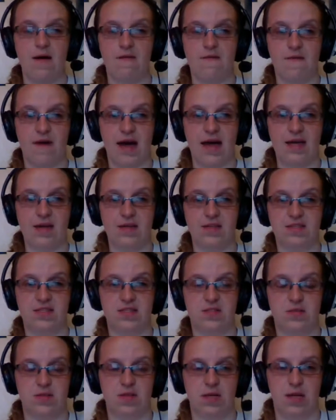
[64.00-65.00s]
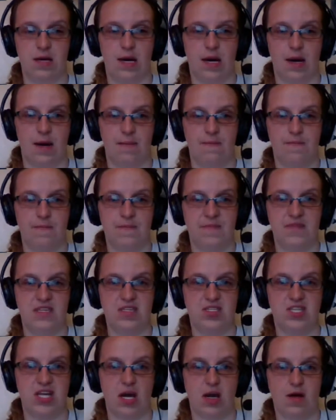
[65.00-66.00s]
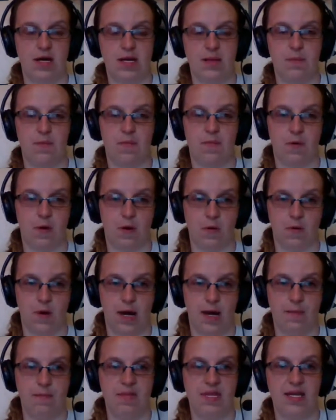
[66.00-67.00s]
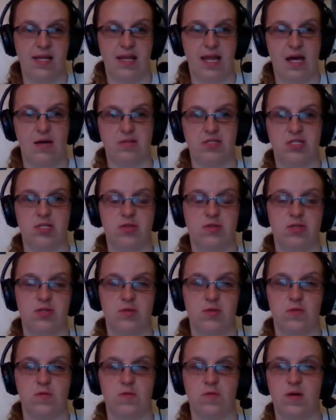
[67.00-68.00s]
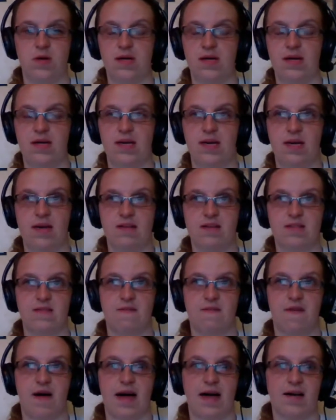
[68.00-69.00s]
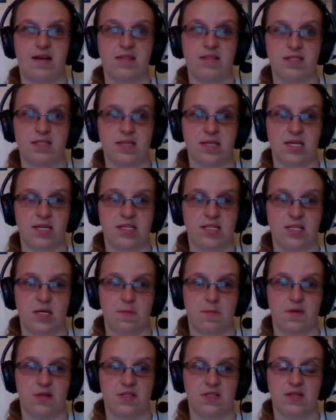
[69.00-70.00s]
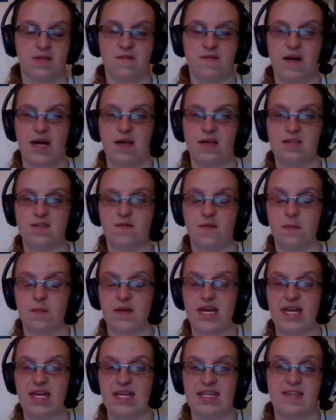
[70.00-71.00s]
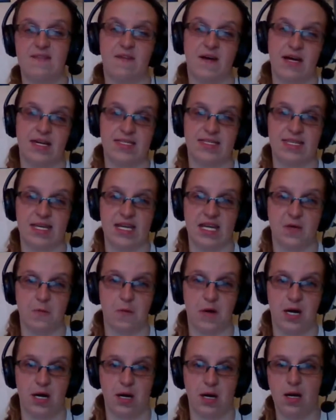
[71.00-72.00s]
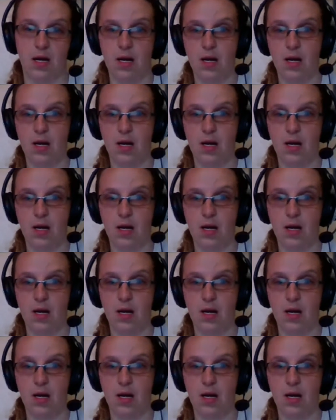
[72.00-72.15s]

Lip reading: file sharing program that allows you to get to your personal files from any device, anywhere.